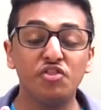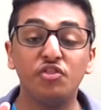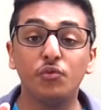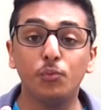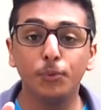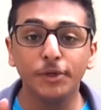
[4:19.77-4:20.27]

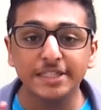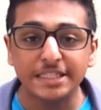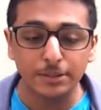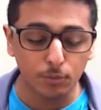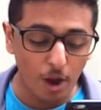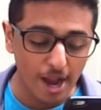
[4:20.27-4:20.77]
The
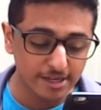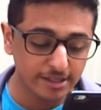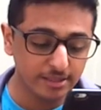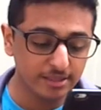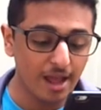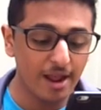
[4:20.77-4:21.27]
reason why I did
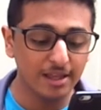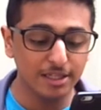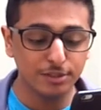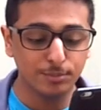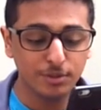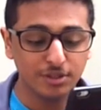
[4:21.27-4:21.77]
that
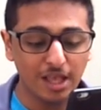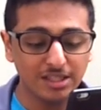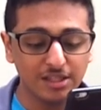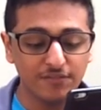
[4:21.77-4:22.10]
is because I said